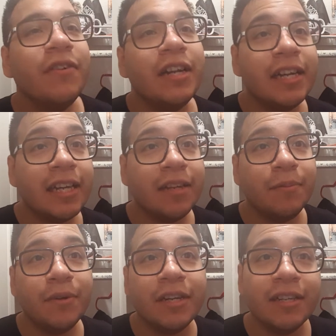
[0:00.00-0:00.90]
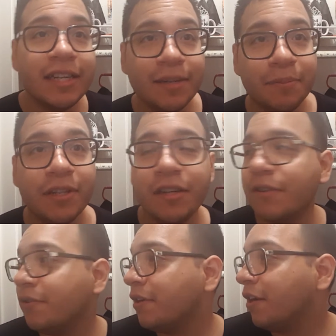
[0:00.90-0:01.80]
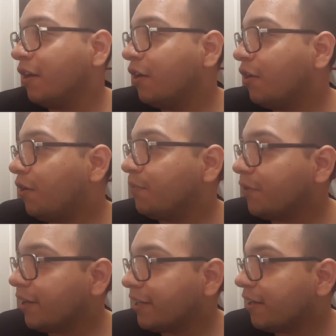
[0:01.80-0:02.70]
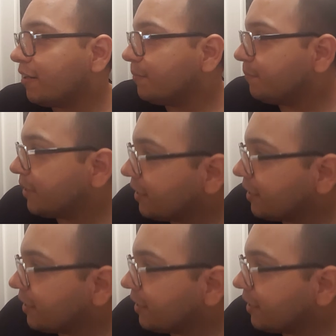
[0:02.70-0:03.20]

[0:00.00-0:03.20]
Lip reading: and I can put a link below on where I got them. But